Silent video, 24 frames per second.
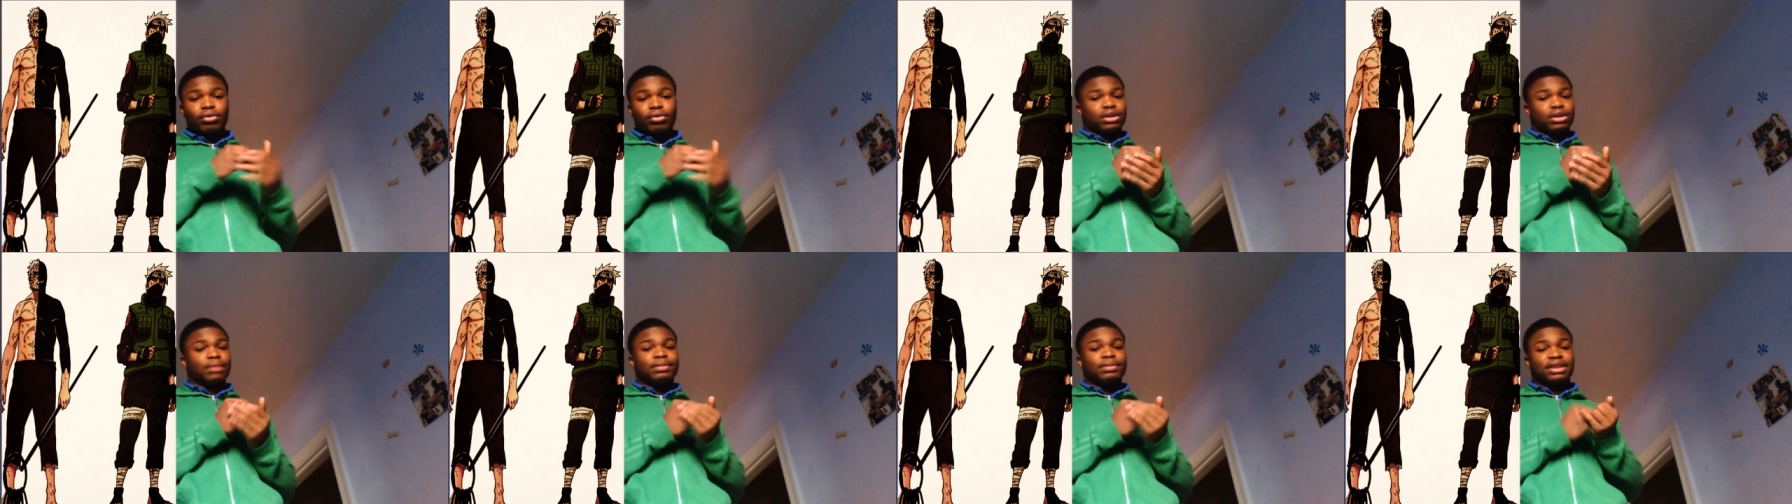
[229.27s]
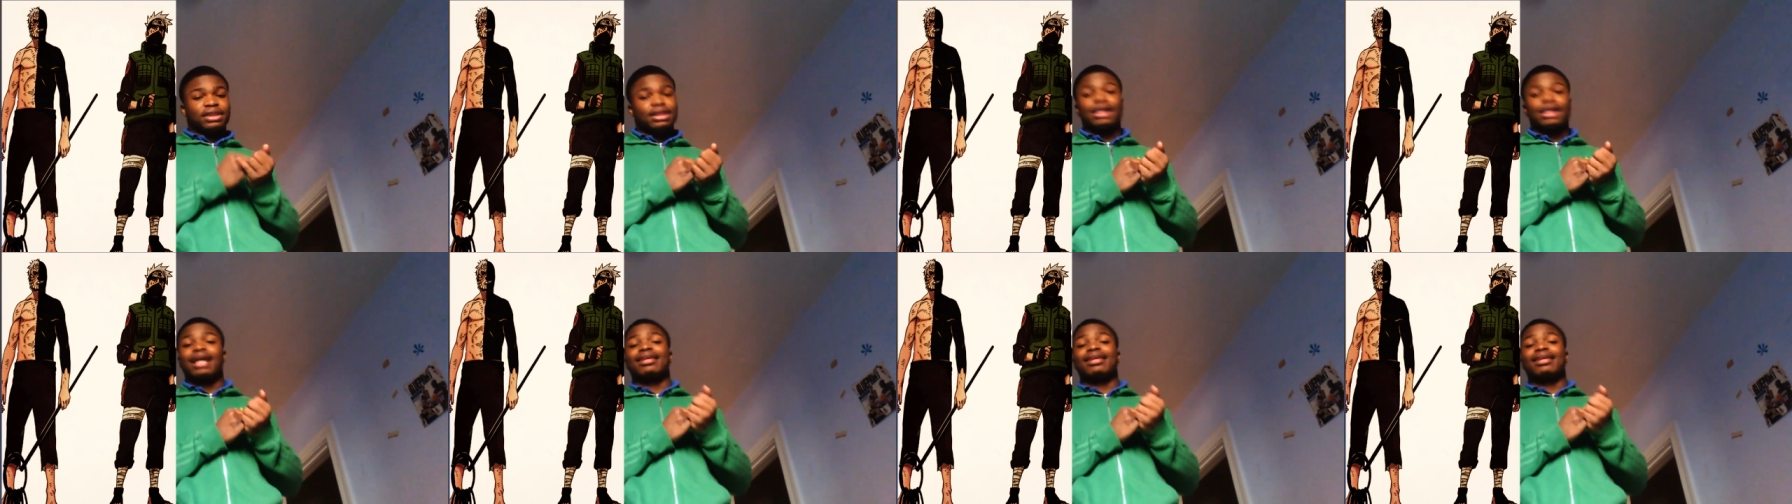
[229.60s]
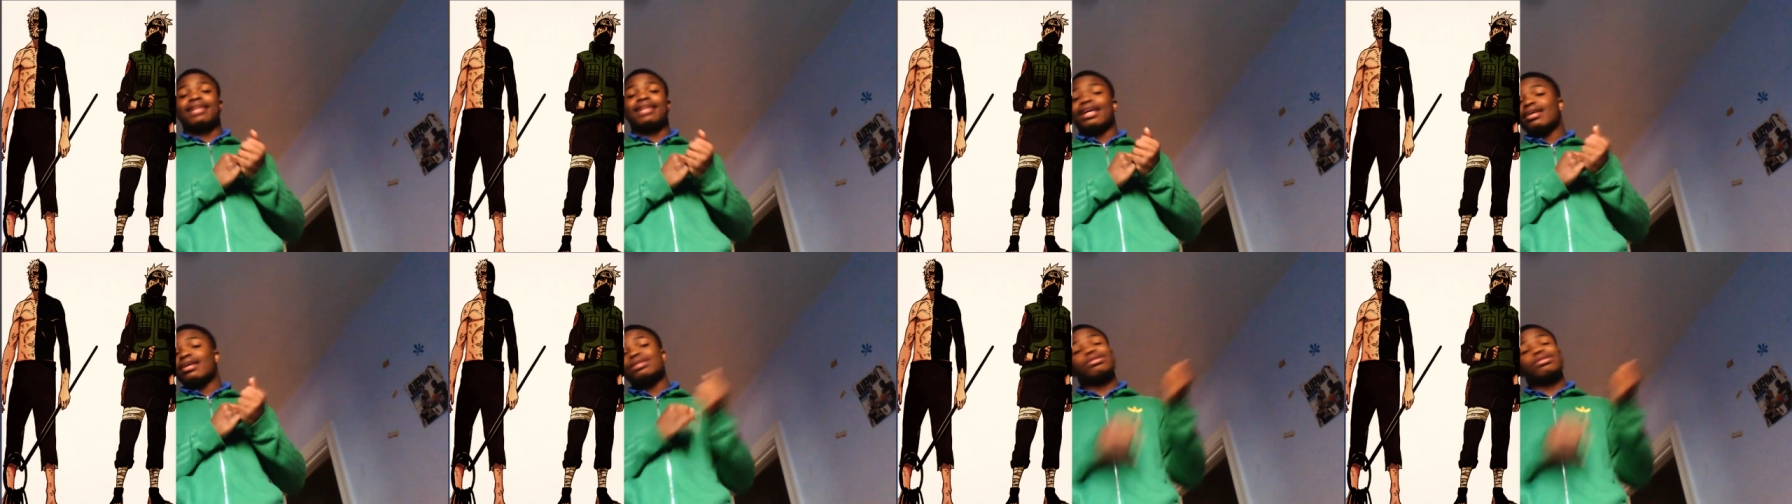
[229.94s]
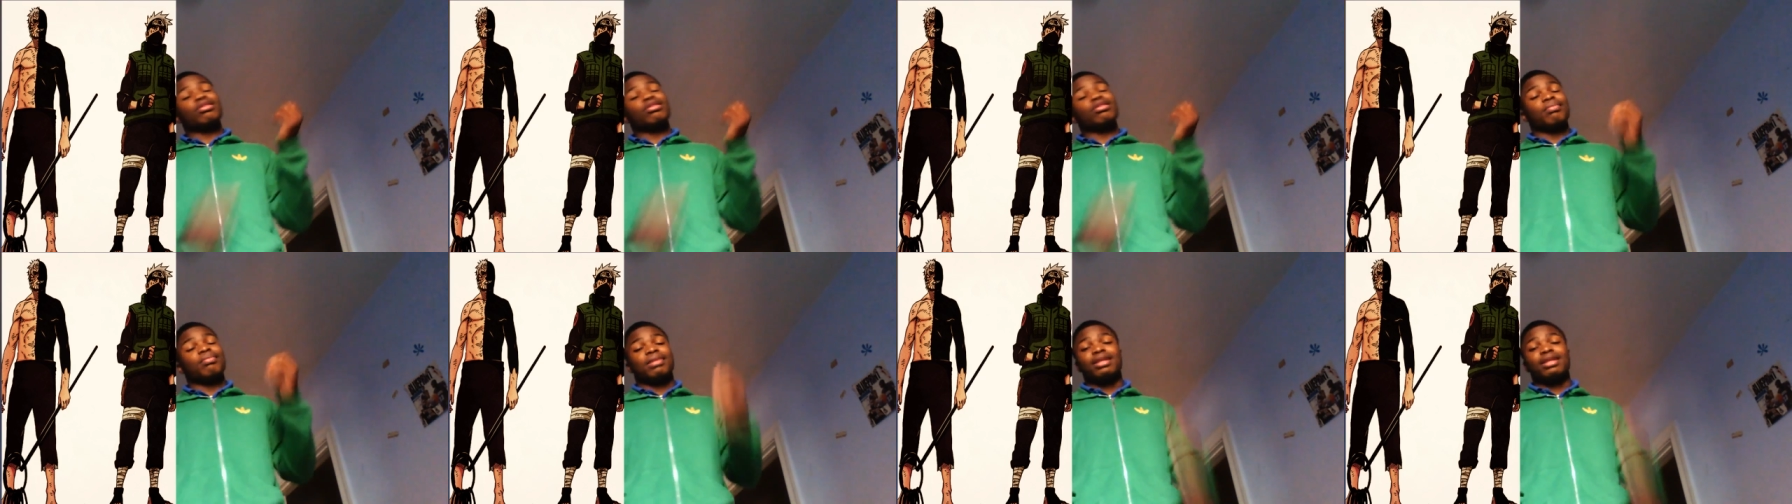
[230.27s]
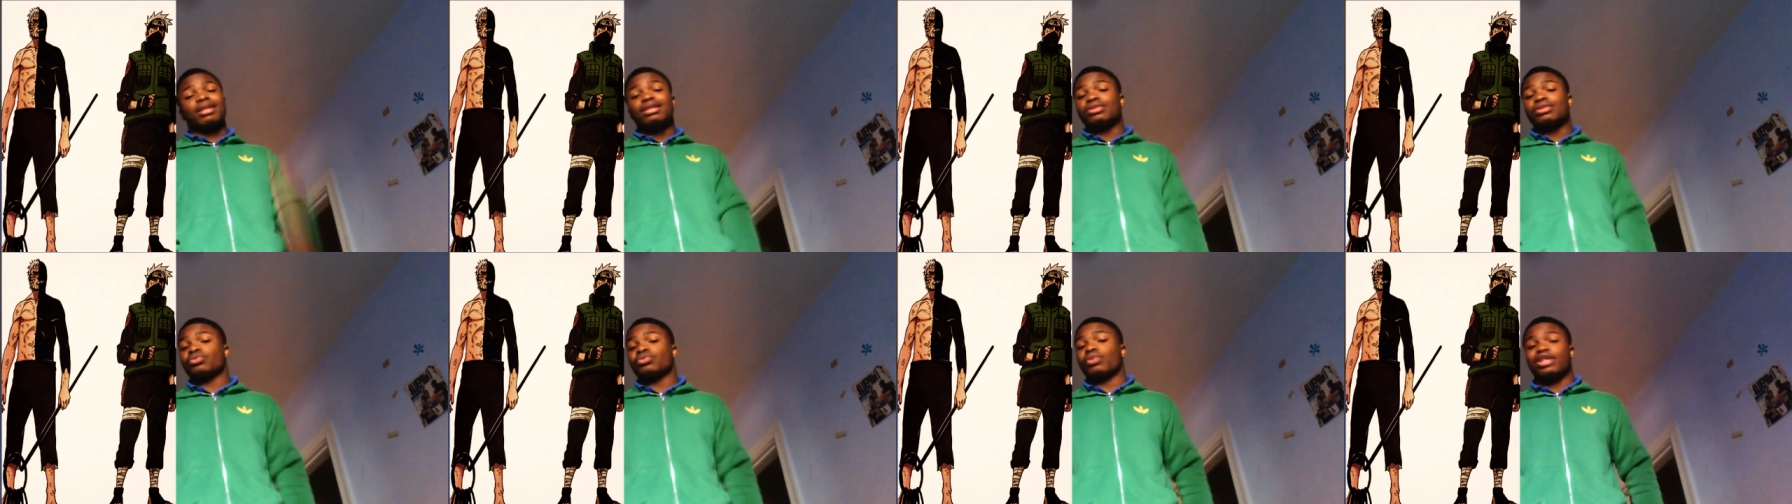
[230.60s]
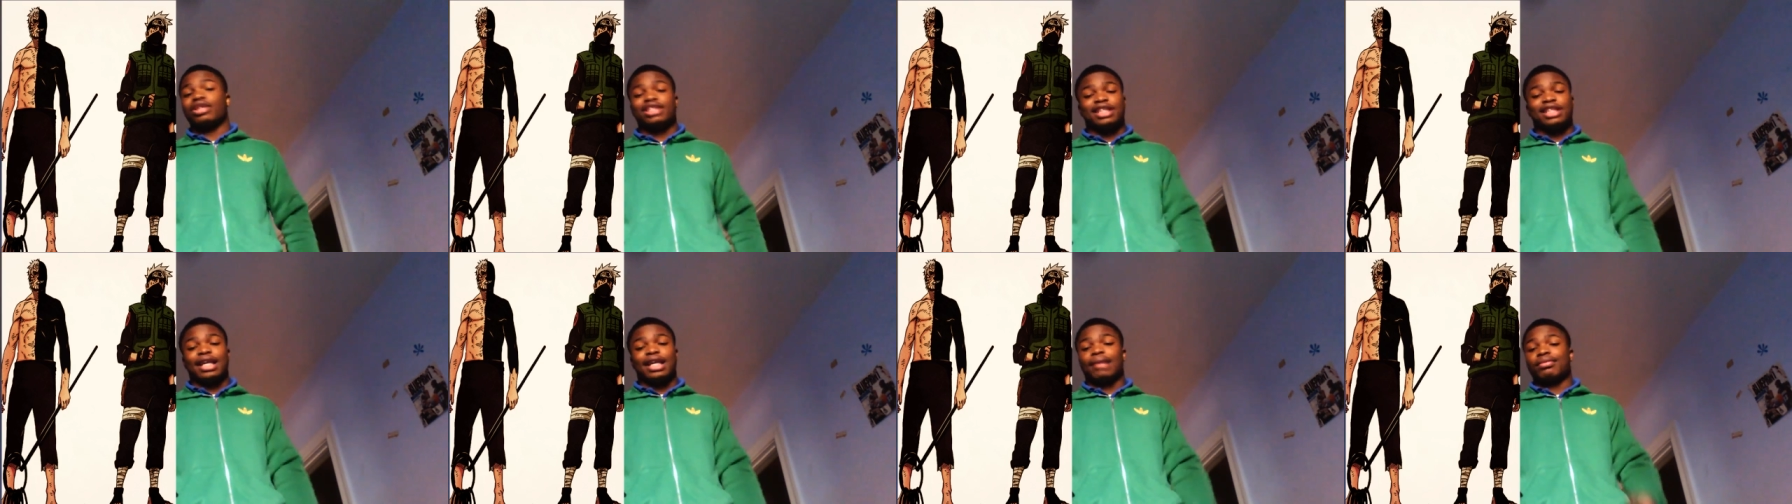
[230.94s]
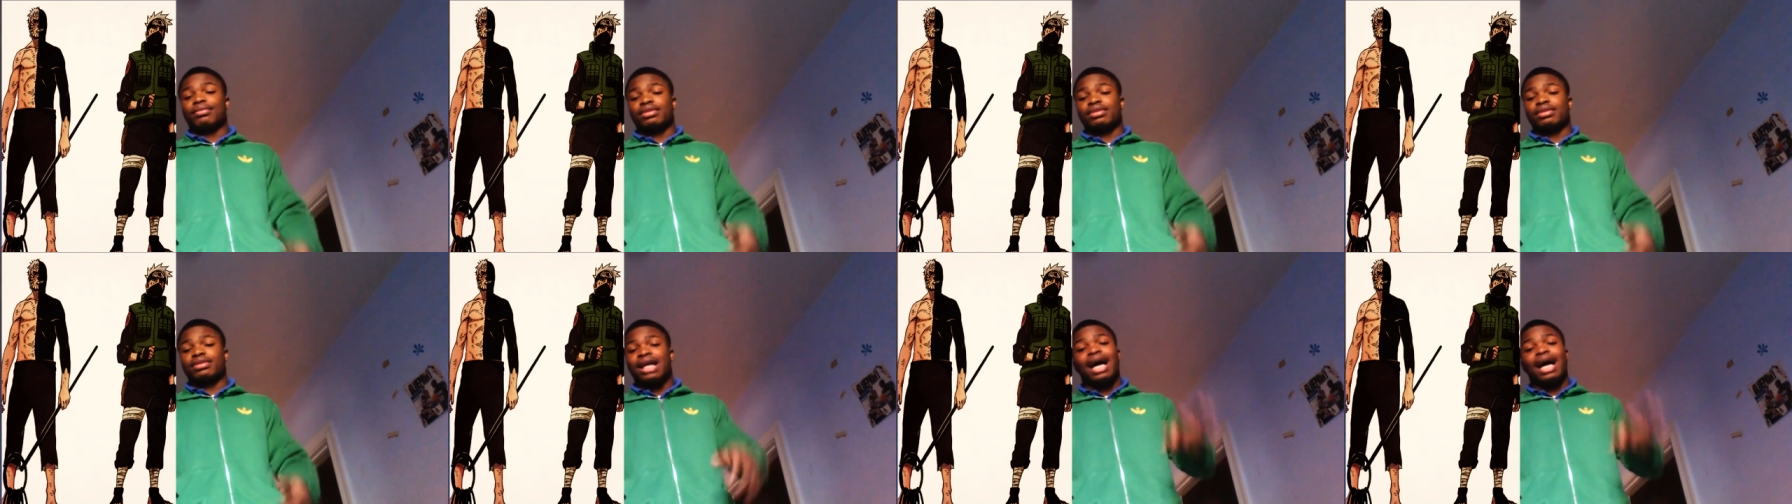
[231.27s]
or some shit like that, it took him at least twenty chapters.